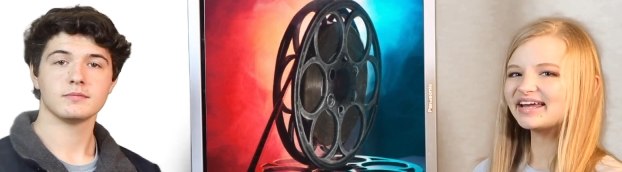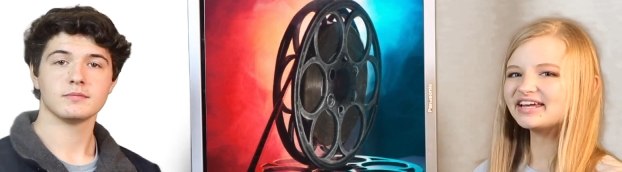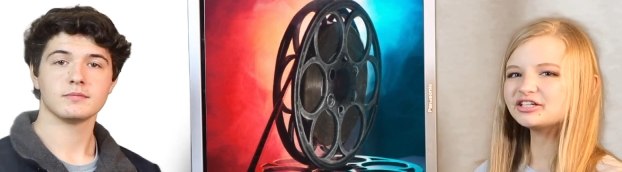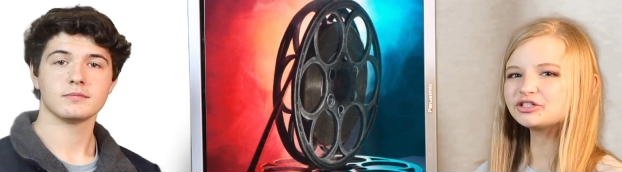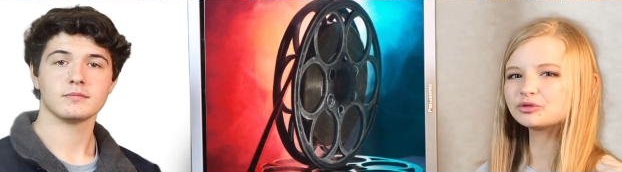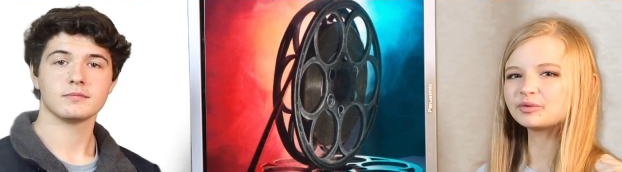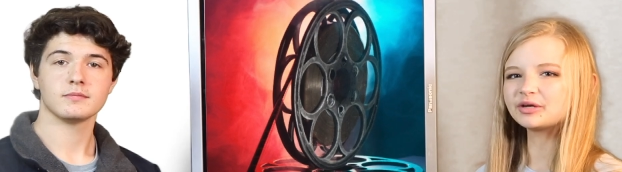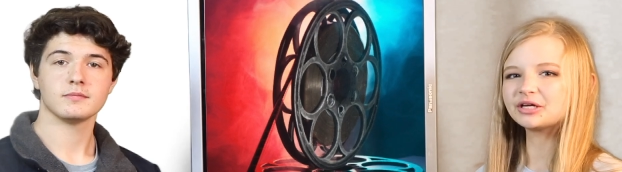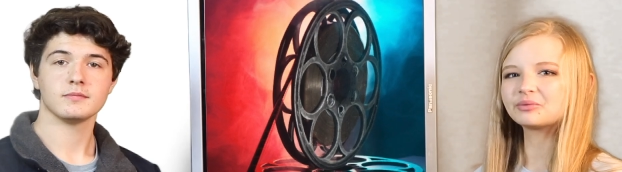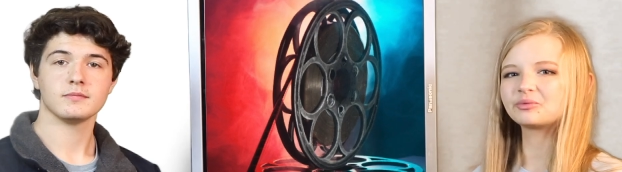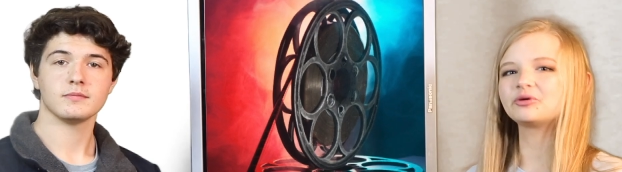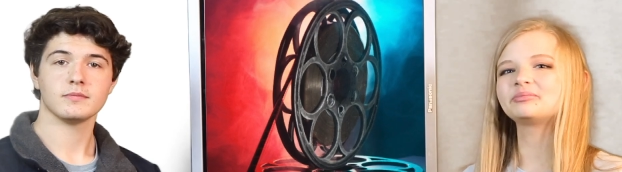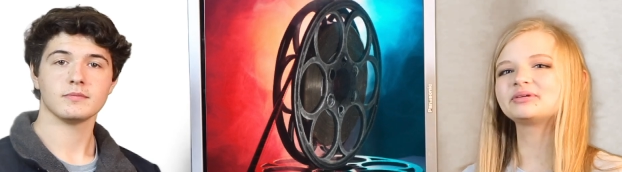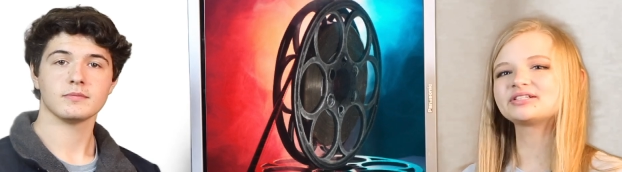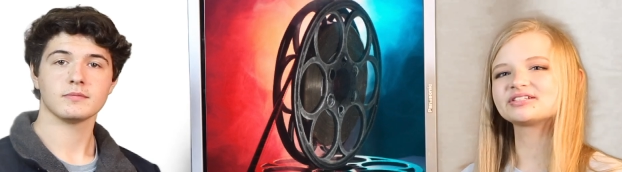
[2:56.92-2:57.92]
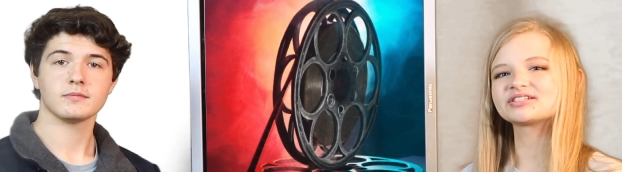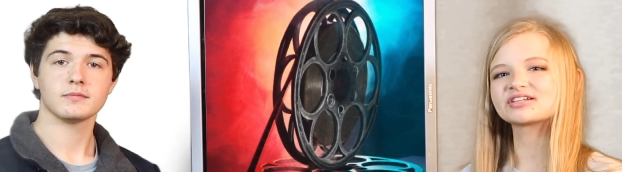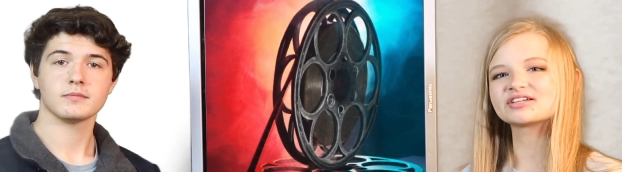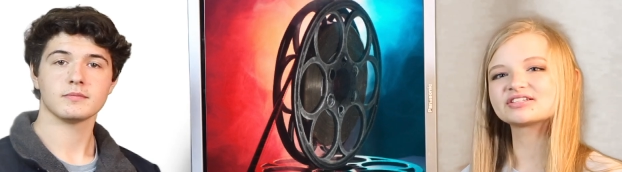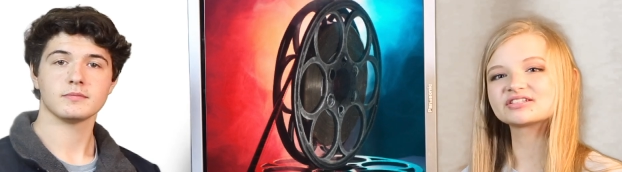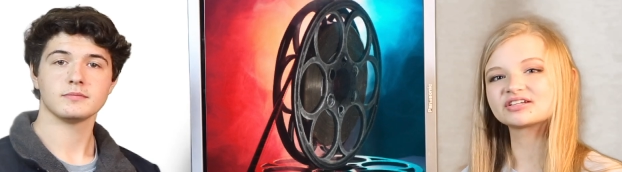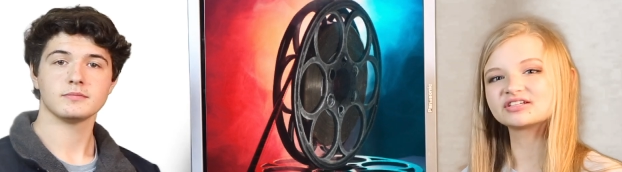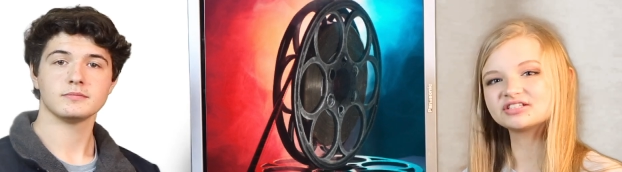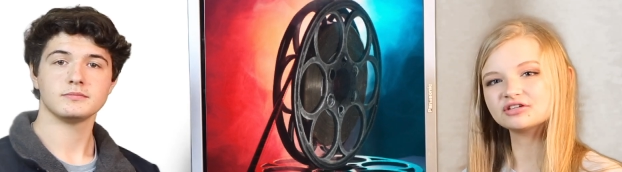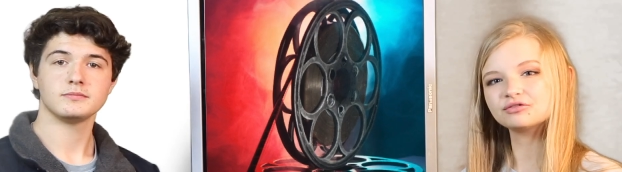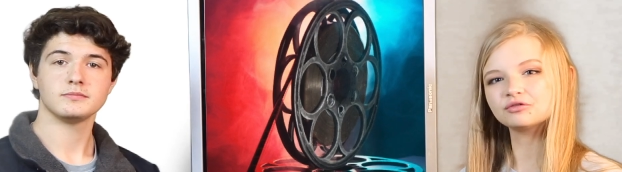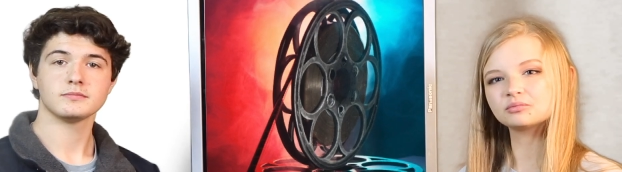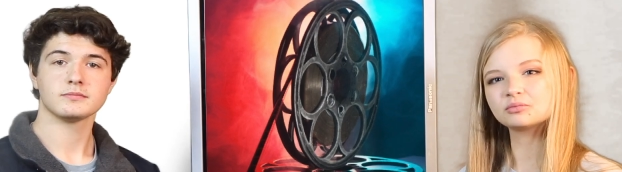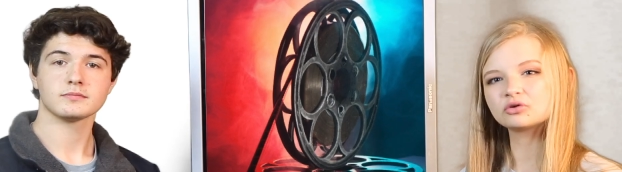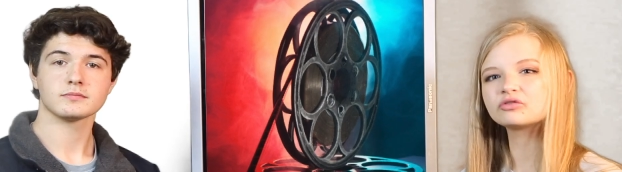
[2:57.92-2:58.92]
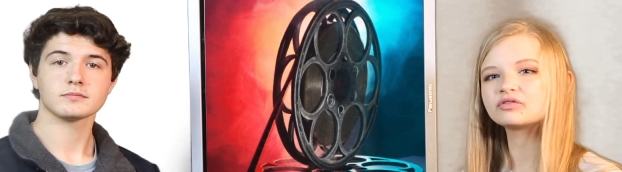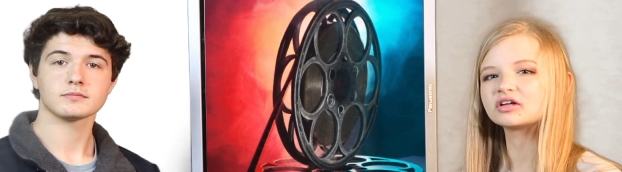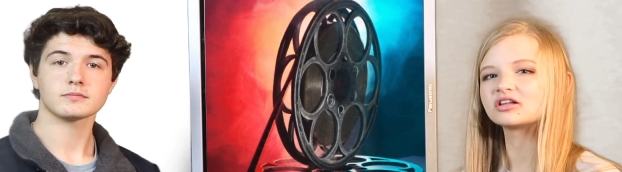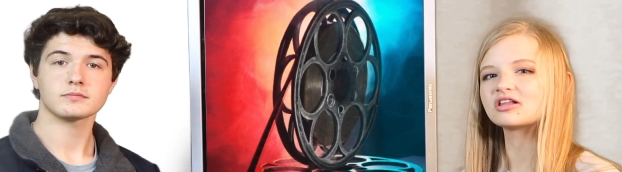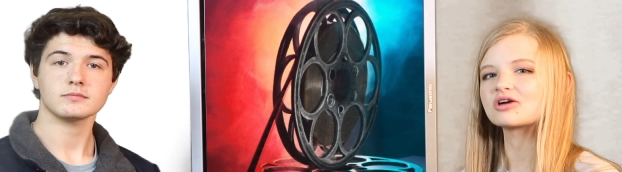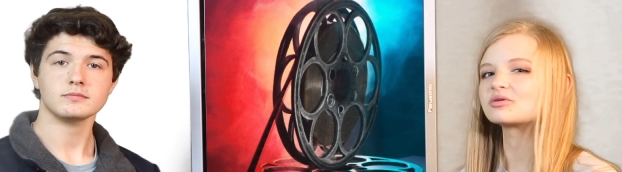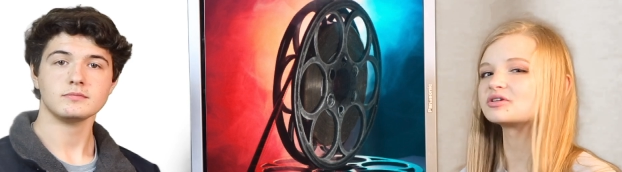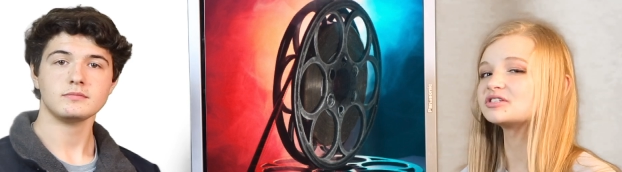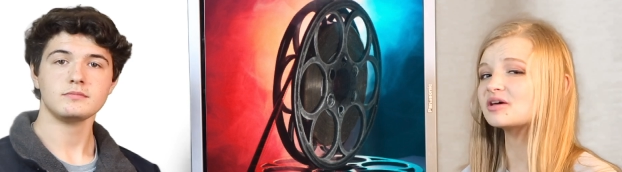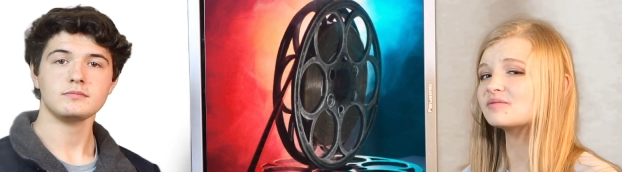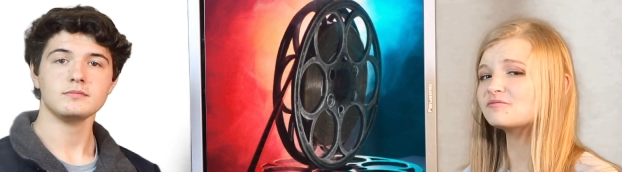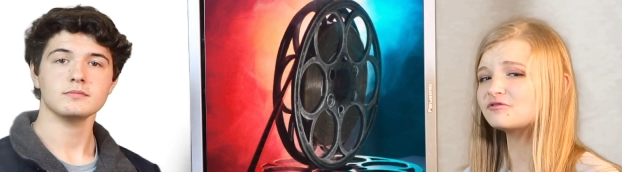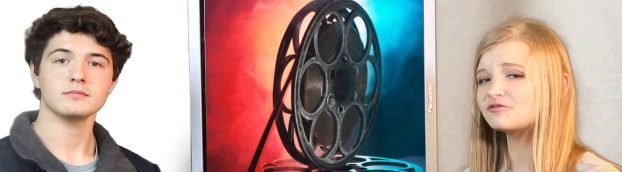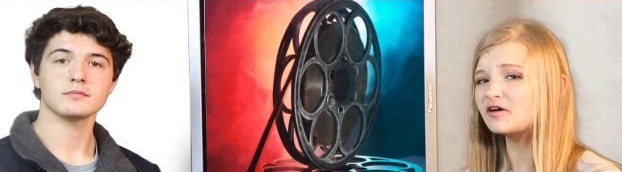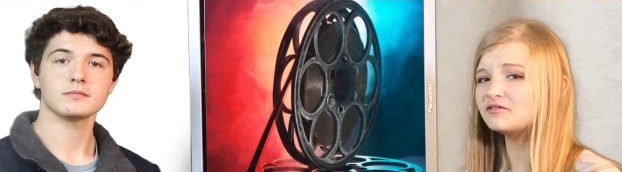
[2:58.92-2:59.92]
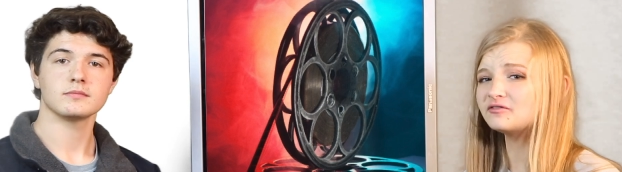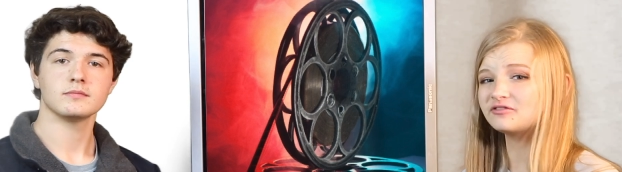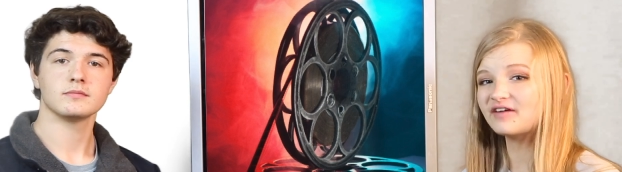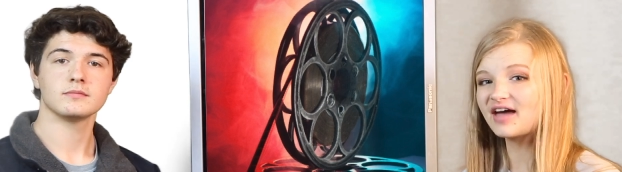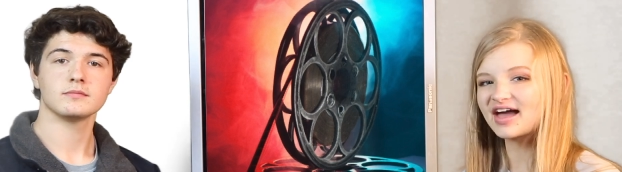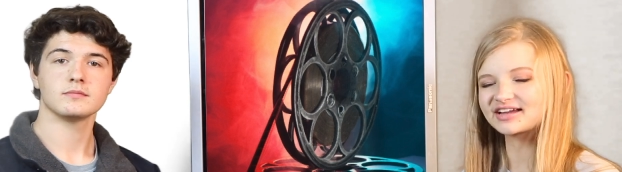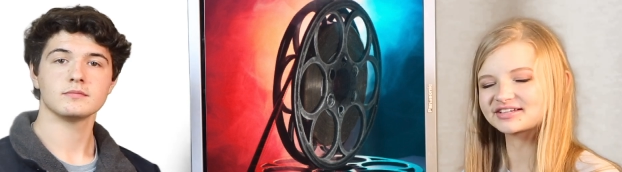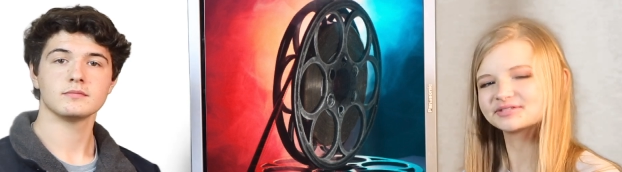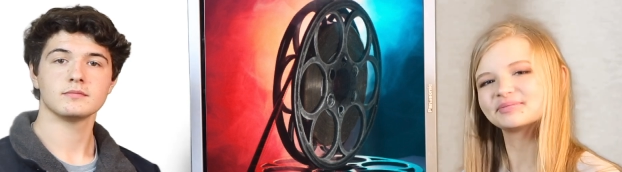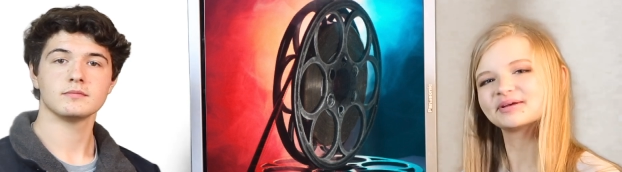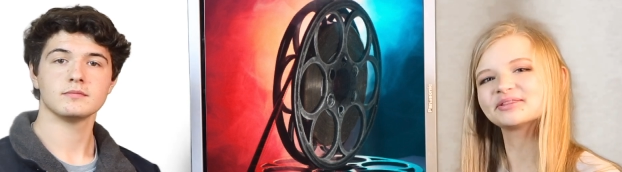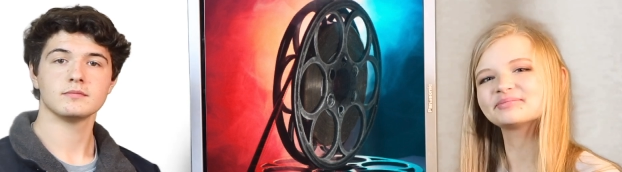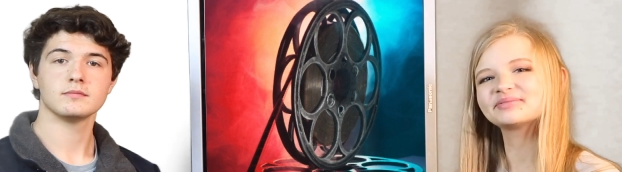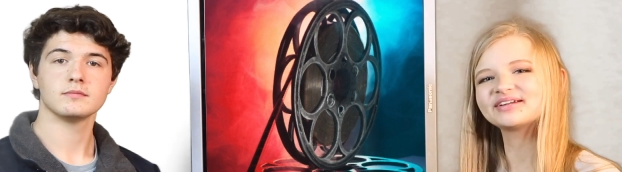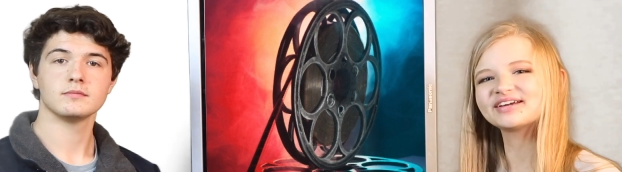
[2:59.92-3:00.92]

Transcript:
Speaker 1: Each week we'll be discussing a different movie along with some fun facts about the